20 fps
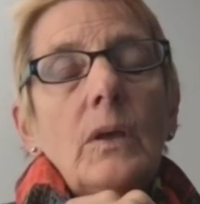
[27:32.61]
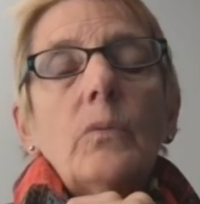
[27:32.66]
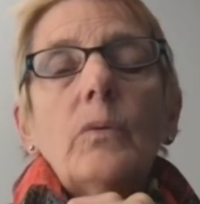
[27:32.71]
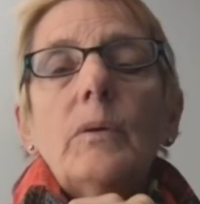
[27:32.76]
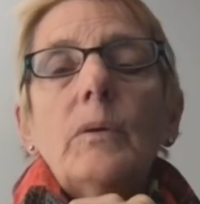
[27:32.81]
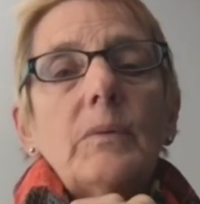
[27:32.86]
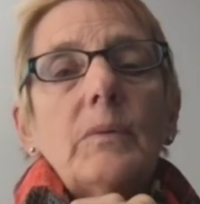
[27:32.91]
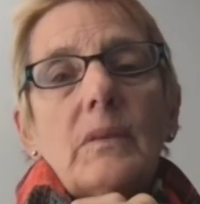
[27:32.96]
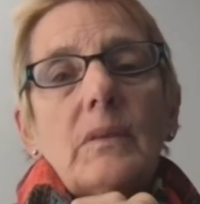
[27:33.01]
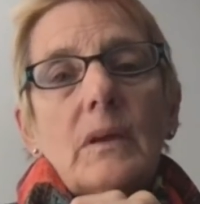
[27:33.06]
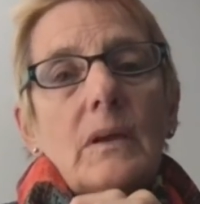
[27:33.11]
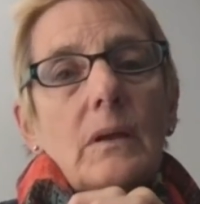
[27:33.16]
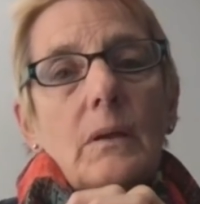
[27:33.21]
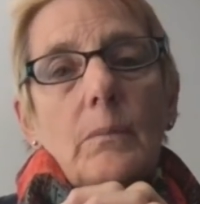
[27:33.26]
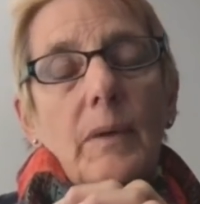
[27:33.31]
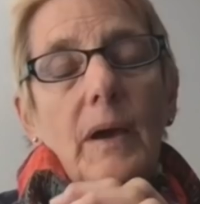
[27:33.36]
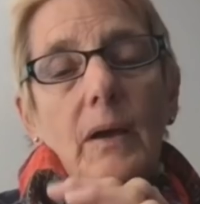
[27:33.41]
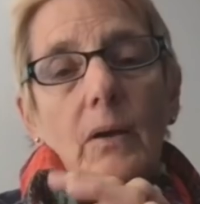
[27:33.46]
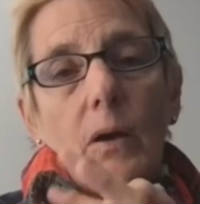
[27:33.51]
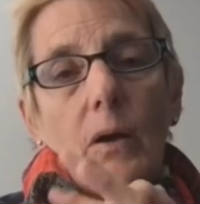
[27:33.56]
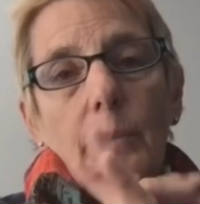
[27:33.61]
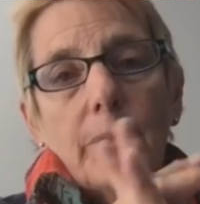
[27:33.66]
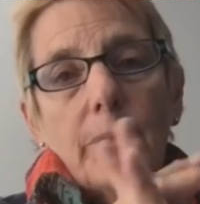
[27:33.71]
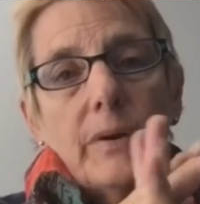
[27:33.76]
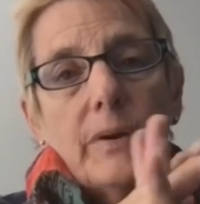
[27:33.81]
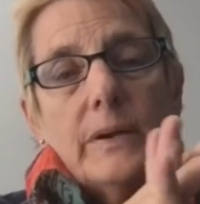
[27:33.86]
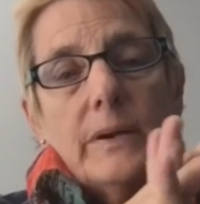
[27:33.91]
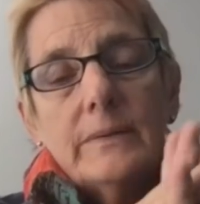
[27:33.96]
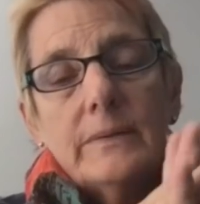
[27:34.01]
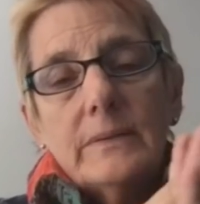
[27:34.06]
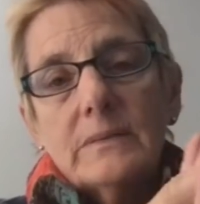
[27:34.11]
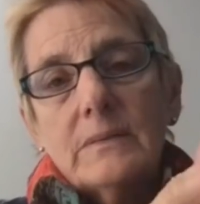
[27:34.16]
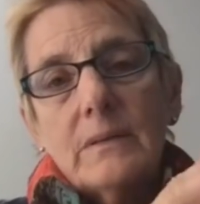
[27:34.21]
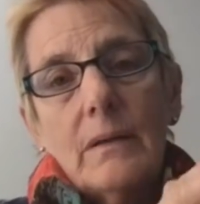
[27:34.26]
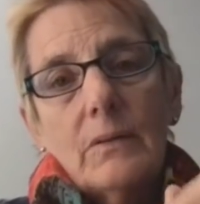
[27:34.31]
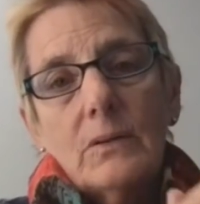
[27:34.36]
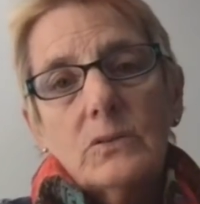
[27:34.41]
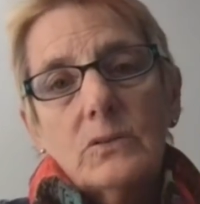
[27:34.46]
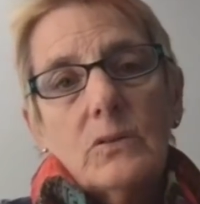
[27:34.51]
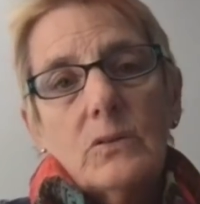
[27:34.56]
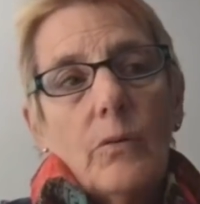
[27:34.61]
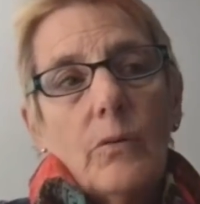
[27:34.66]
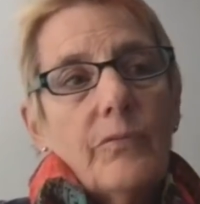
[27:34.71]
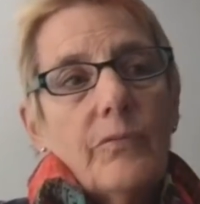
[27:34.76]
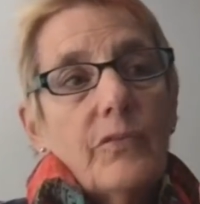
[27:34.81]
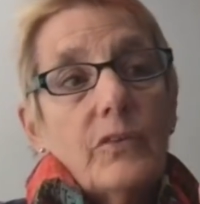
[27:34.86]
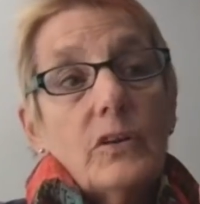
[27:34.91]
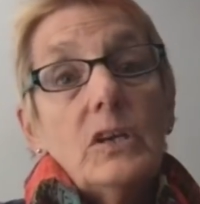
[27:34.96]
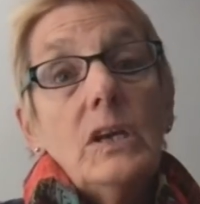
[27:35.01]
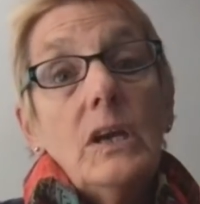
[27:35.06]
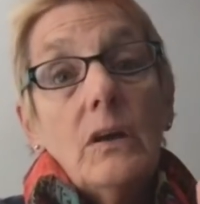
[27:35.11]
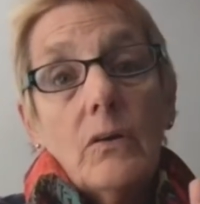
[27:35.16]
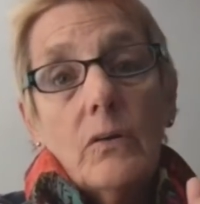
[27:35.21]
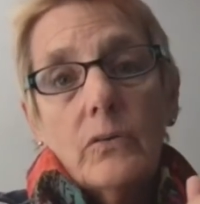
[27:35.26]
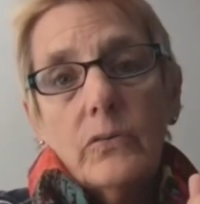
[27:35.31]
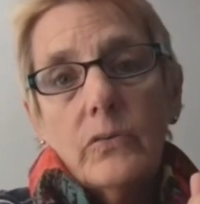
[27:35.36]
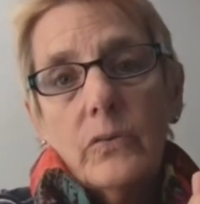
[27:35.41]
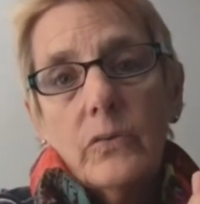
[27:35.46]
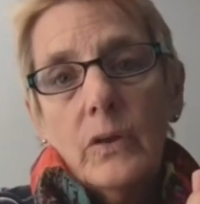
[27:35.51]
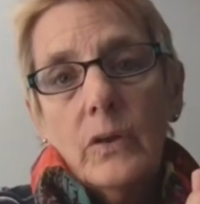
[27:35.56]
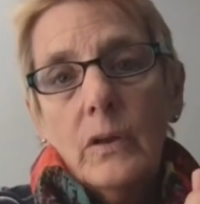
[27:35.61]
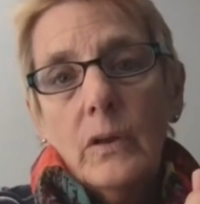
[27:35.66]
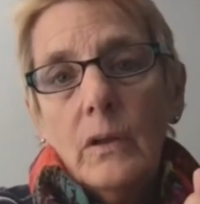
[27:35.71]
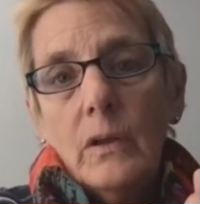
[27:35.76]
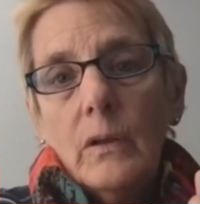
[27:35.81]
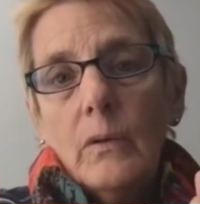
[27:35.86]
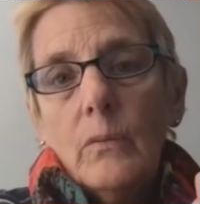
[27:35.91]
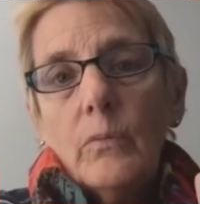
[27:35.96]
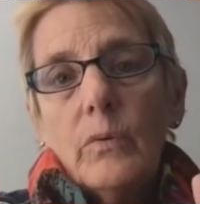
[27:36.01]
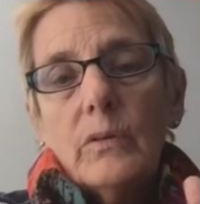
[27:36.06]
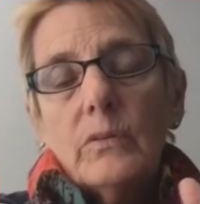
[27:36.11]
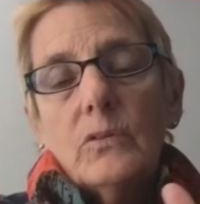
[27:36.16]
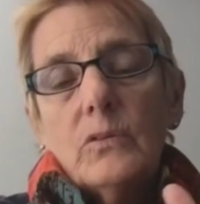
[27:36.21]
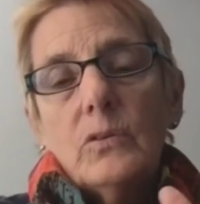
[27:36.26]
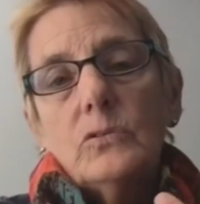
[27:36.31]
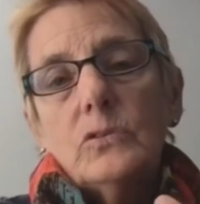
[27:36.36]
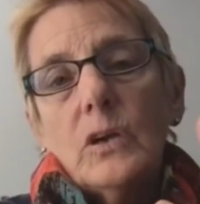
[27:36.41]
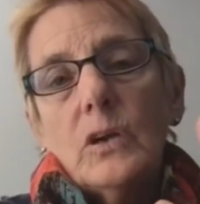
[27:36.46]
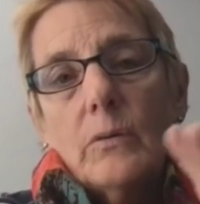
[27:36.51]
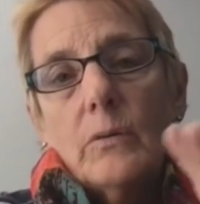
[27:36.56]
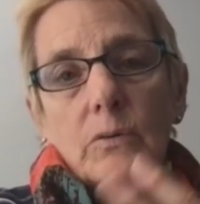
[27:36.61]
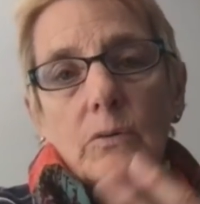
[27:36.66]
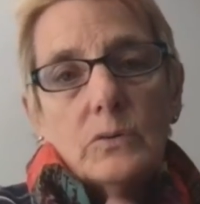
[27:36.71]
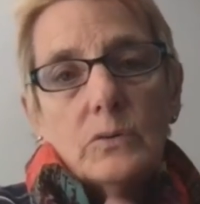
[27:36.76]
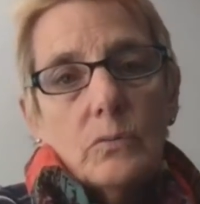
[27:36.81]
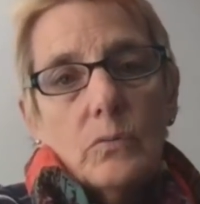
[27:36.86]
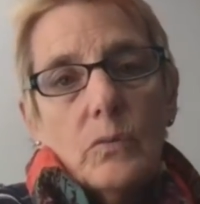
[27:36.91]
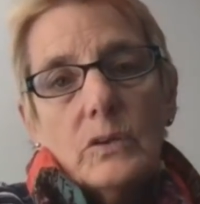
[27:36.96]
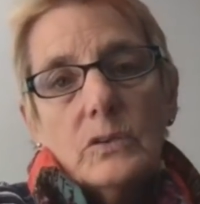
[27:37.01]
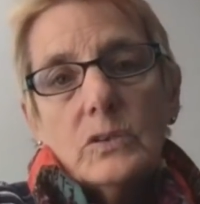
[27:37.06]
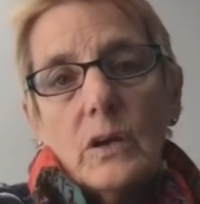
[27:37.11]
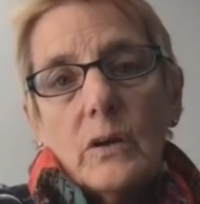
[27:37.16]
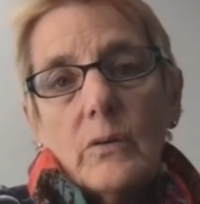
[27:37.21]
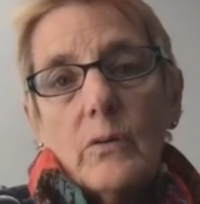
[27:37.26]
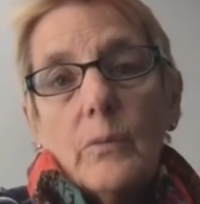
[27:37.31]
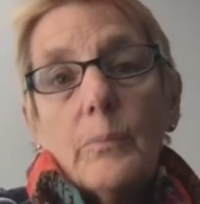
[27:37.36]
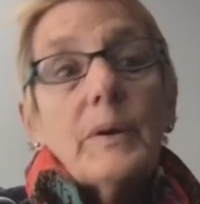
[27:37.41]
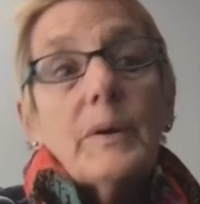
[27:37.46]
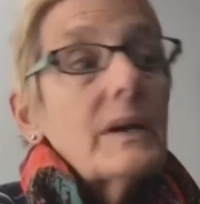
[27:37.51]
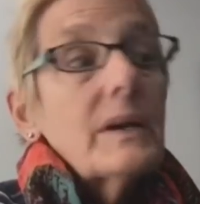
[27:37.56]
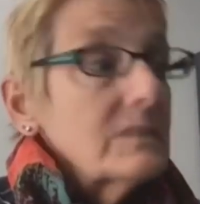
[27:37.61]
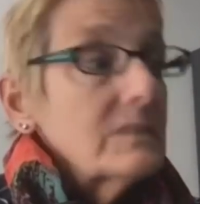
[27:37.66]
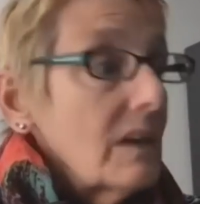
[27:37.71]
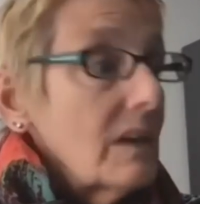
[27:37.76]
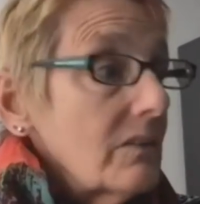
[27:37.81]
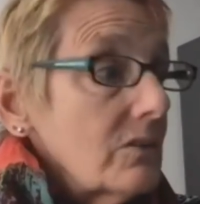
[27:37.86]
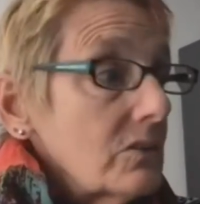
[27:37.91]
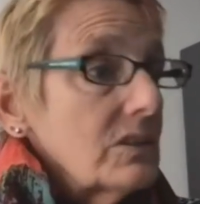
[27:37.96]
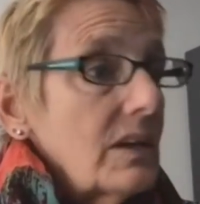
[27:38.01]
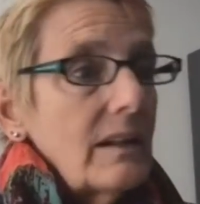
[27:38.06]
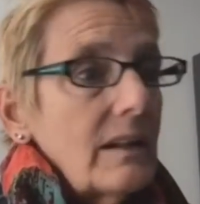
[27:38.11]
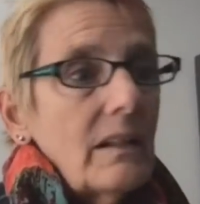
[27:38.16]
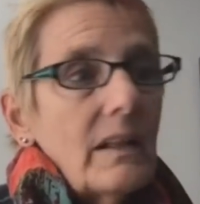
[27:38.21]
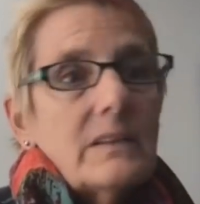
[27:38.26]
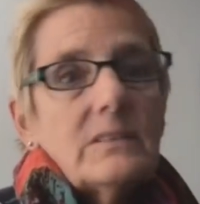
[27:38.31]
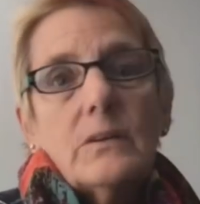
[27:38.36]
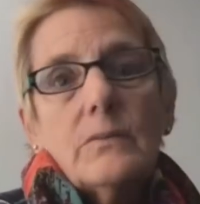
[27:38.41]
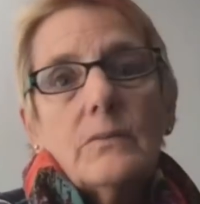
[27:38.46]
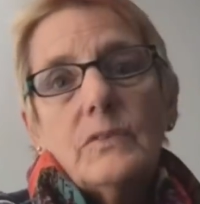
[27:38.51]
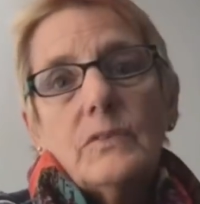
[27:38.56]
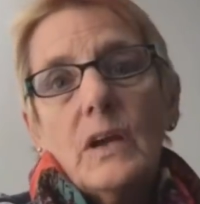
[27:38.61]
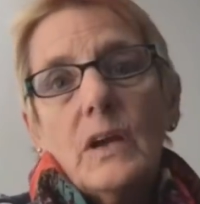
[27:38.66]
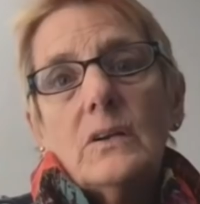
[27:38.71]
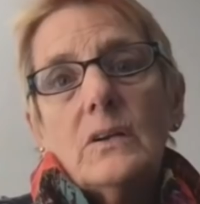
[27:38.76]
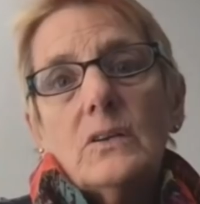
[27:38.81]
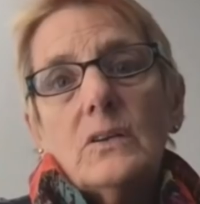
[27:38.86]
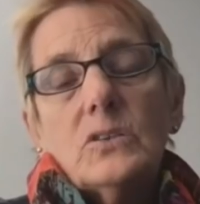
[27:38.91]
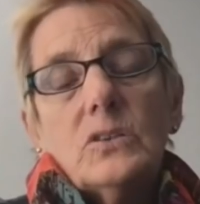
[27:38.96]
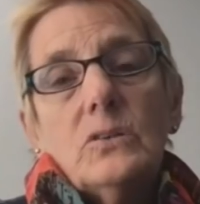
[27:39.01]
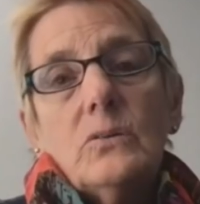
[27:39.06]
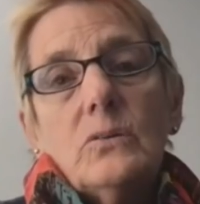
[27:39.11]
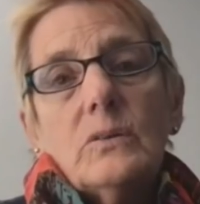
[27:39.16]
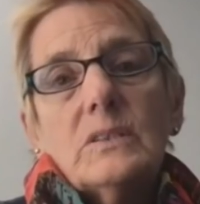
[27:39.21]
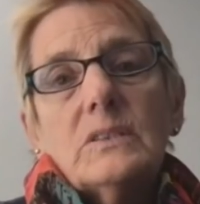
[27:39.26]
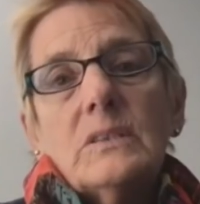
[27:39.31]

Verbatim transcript: We've been thinking about operating this telescope for years with two gyros or one gyro because other satellites have done it too.